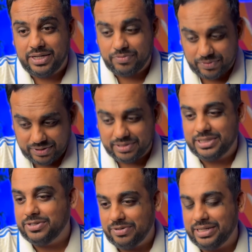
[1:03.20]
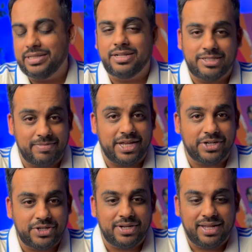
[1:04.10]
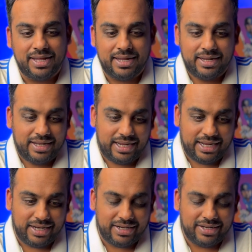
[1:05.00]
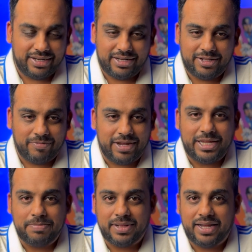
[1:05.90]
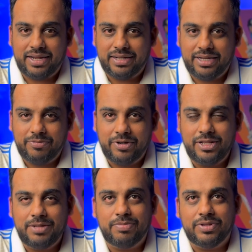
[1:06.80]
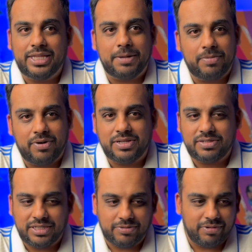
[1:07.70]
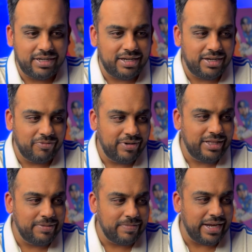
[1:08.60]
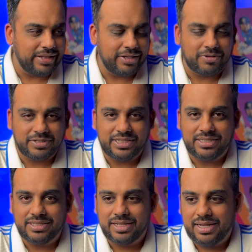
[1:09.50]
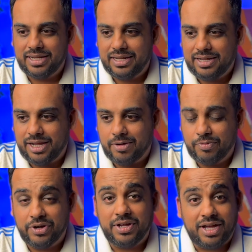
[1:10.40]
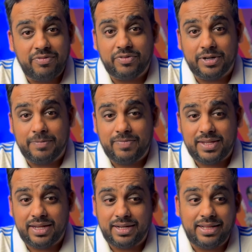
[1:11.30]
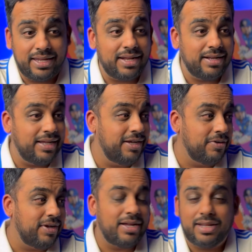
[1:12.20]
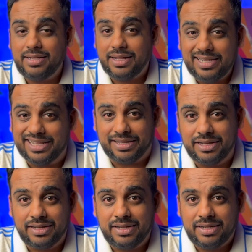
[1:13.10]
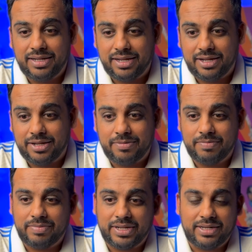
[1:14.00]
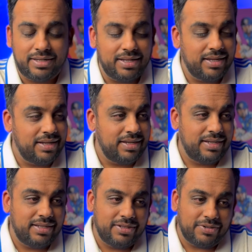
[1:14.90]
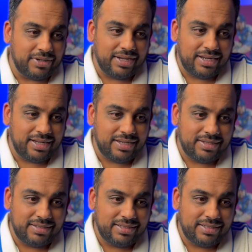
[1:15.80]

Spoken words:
was going into this match, and the way he played, he really put that price on his wicket. He really made the Aussies work hard for it, and in the end, he got out unluckily. But look, the